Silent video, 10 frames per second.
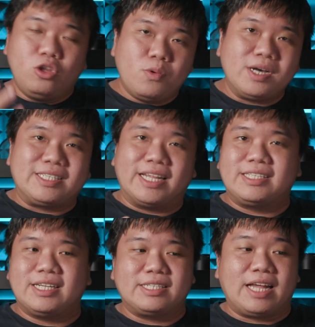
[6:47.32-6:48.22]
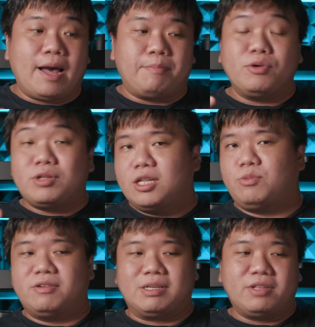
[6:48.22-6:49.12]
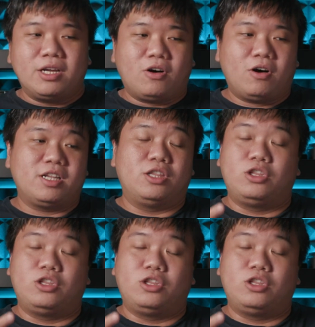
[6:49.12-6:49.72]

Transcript: newer sensors are built in with something called the